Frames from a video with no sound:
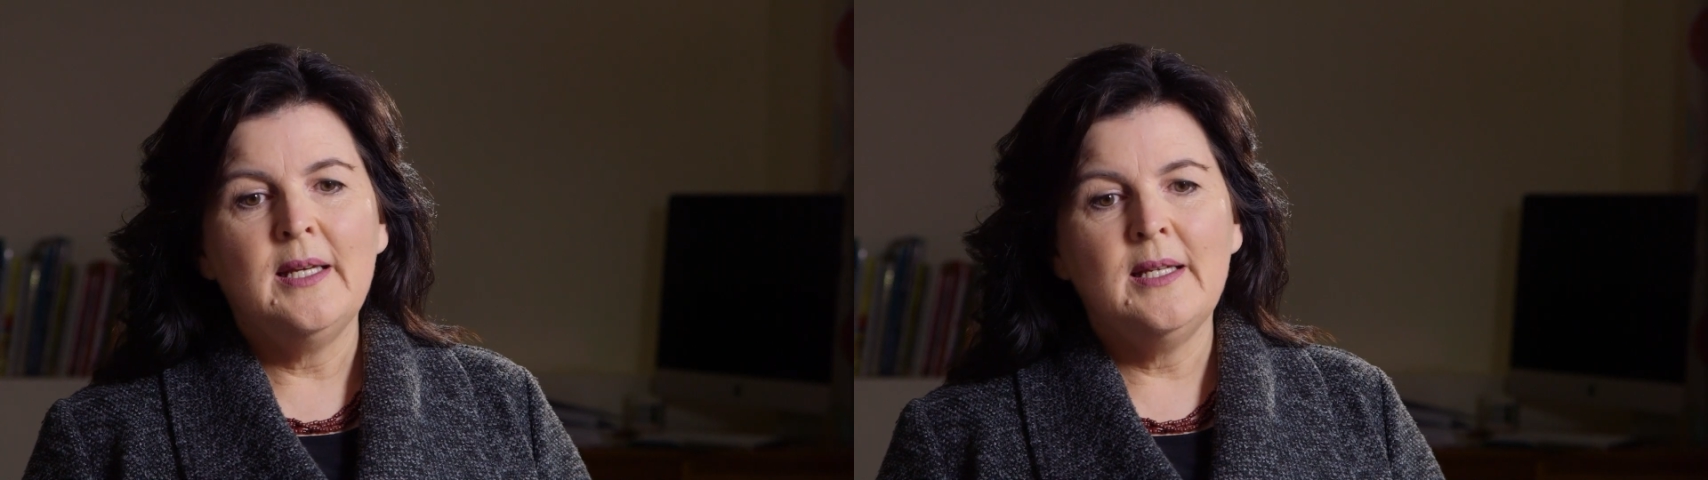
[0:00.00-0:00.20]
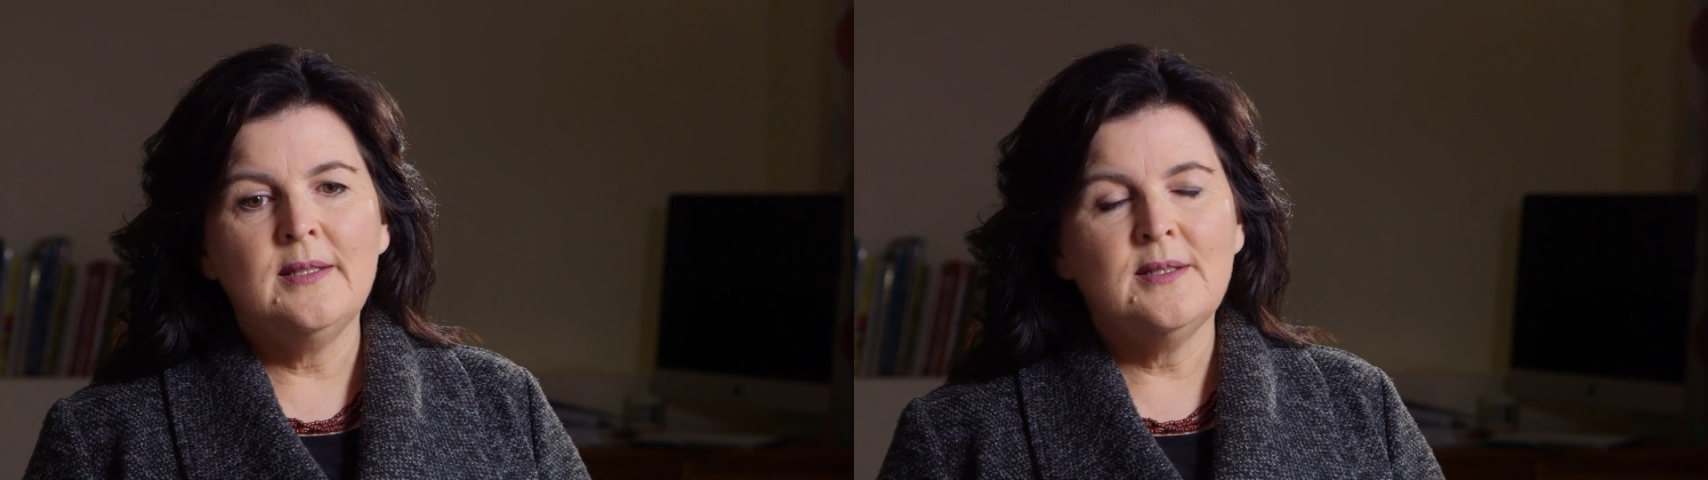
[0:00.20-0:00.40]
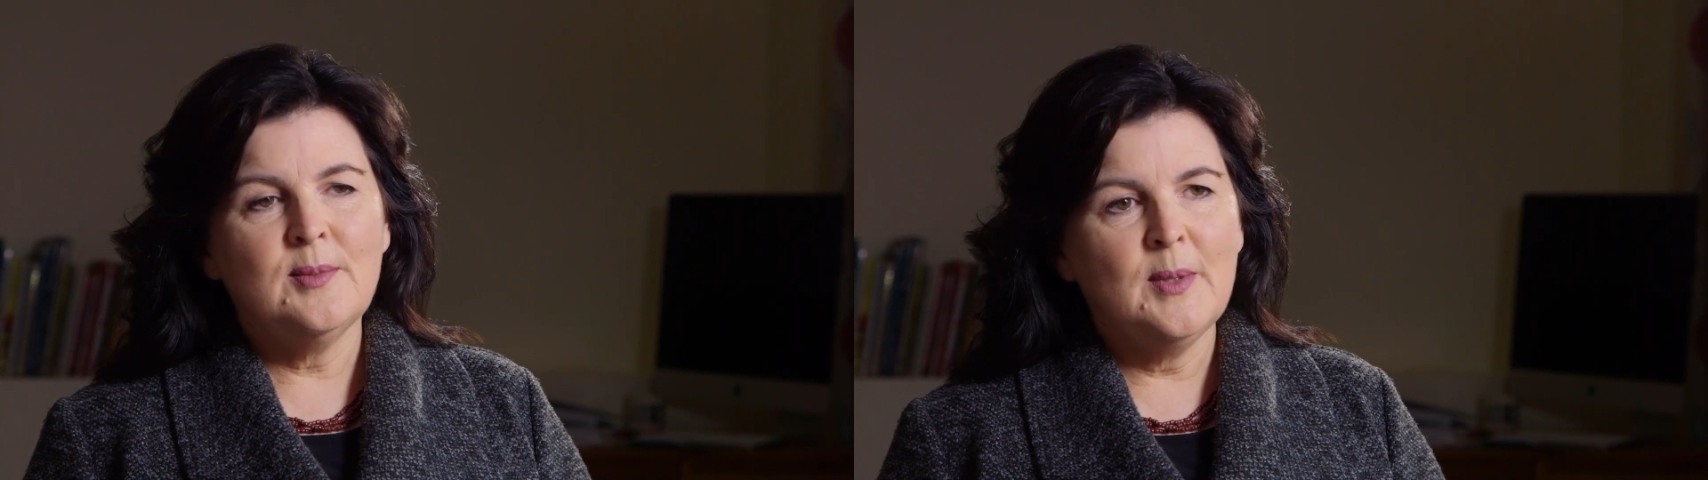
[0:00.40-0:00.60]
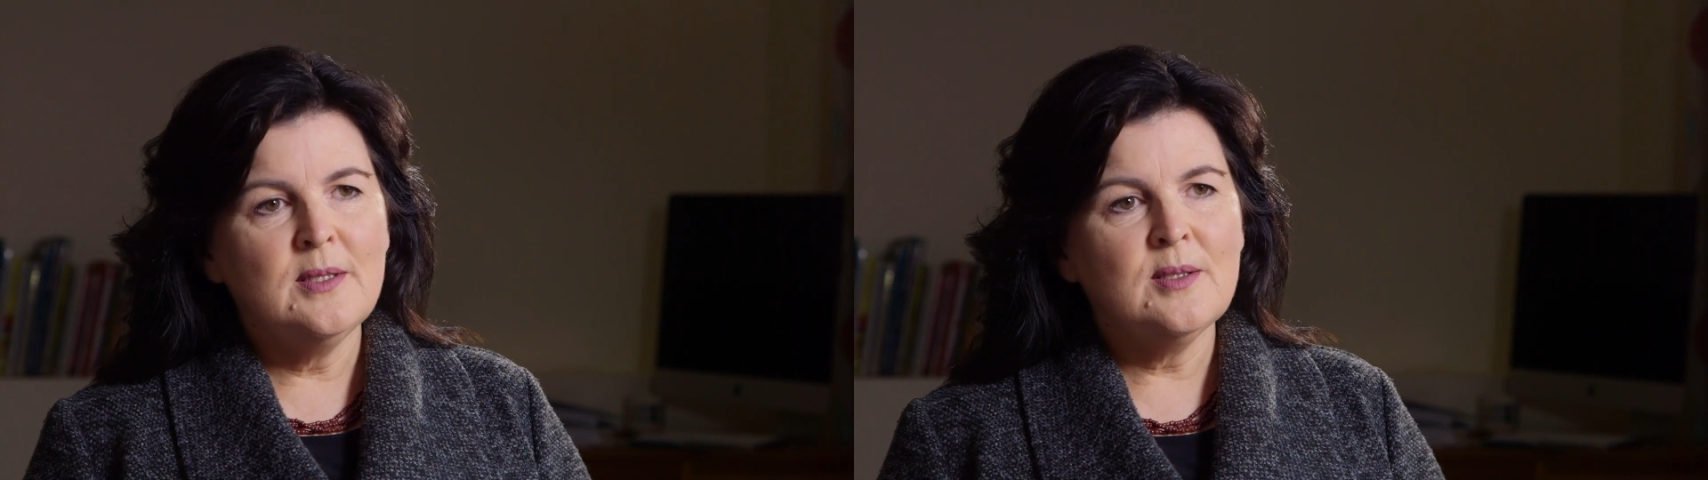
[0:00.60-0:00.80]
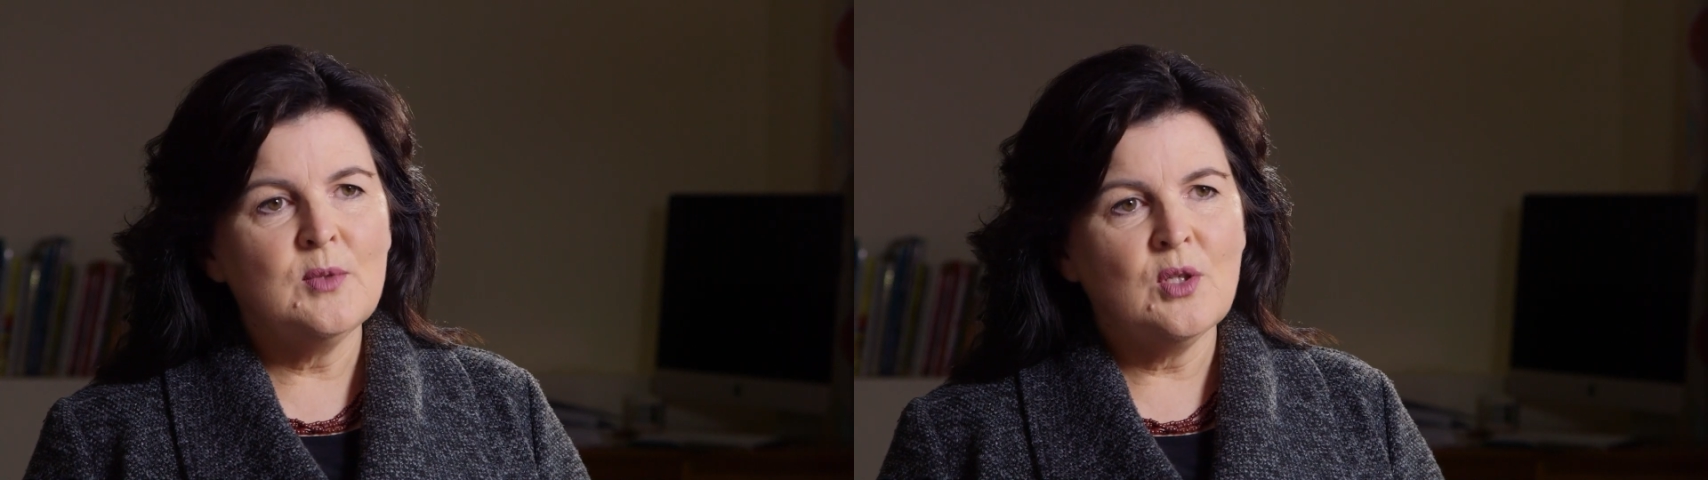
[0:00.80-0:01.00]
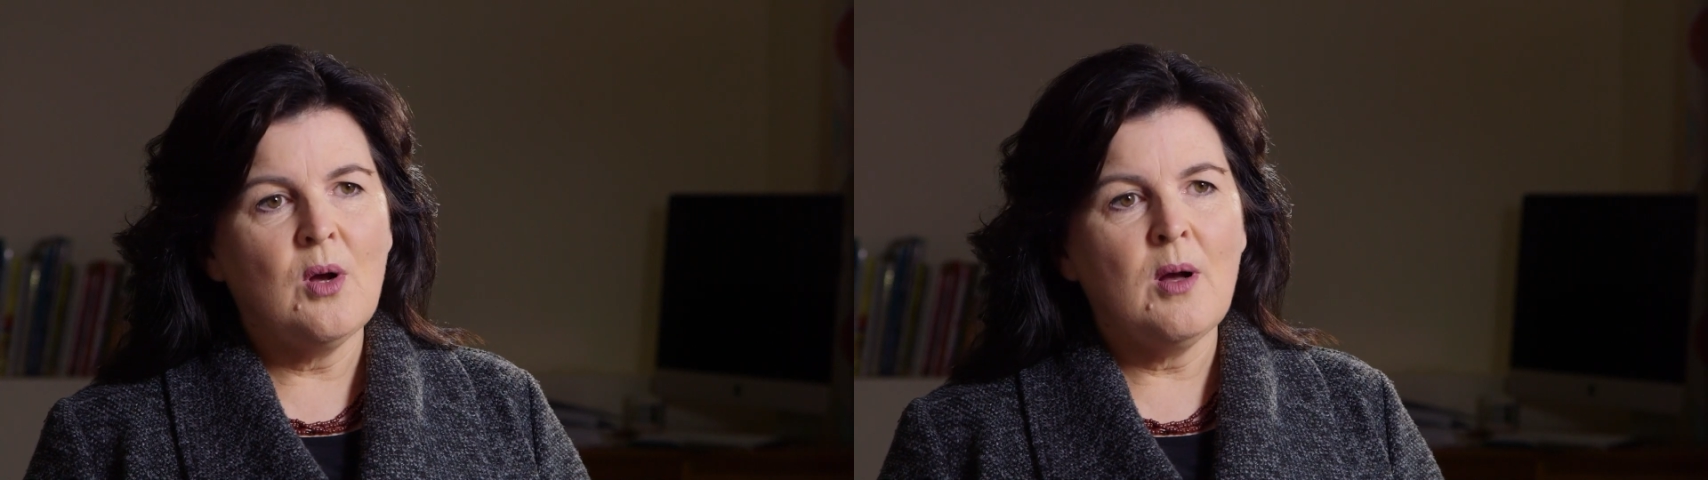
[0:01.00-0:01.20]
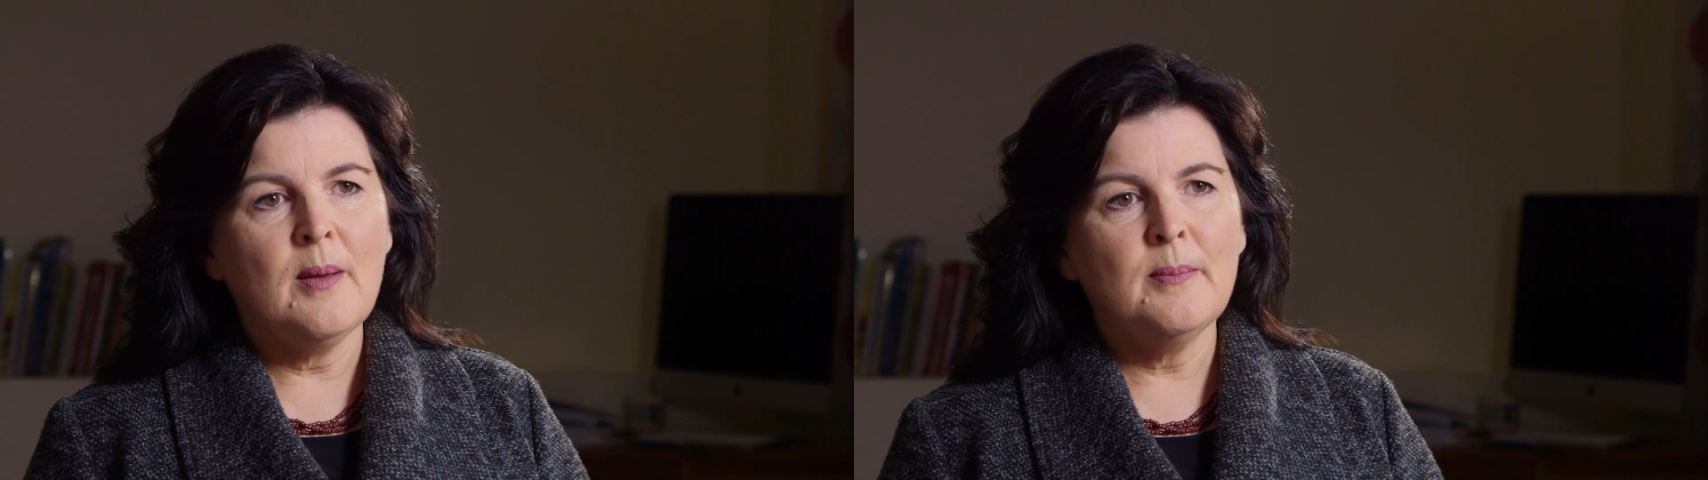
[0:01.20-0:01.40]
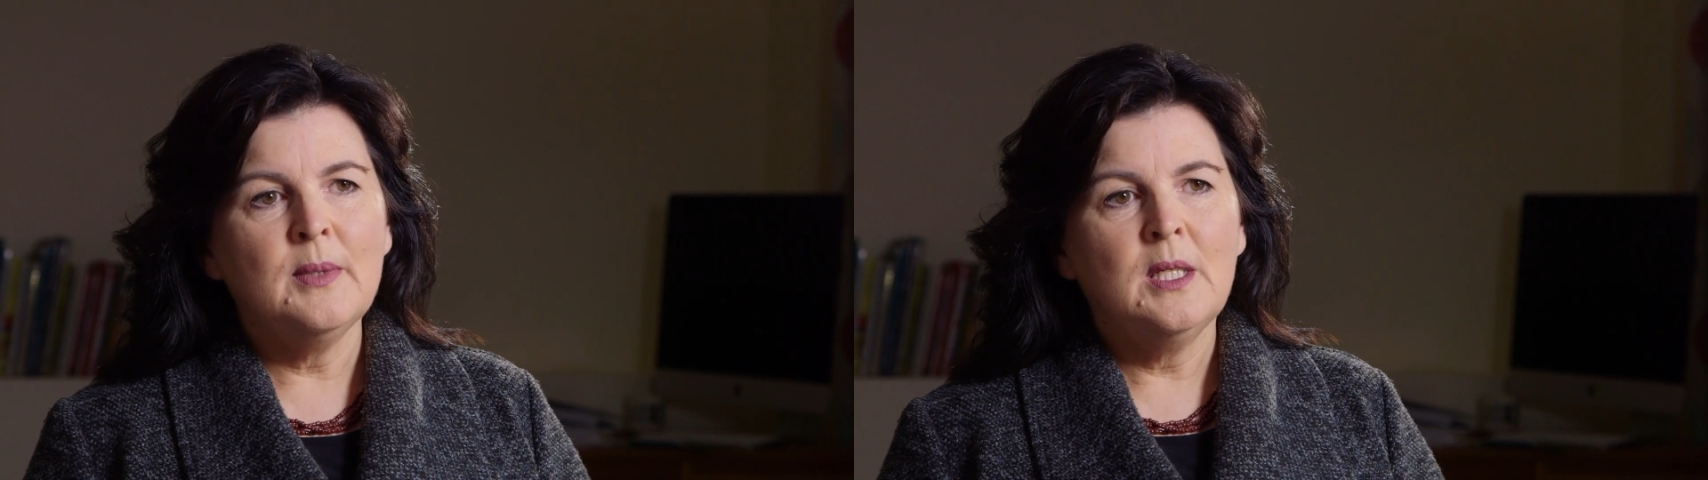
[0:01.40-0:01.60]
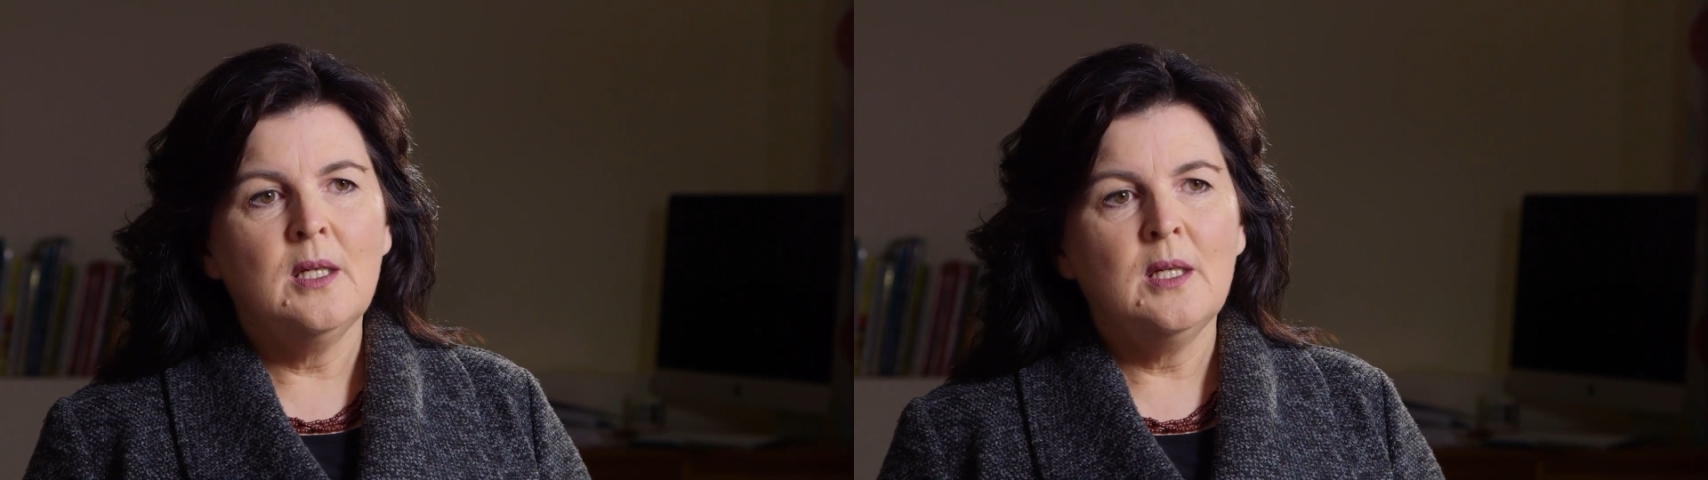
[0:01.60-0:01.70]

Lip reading: is to spend some time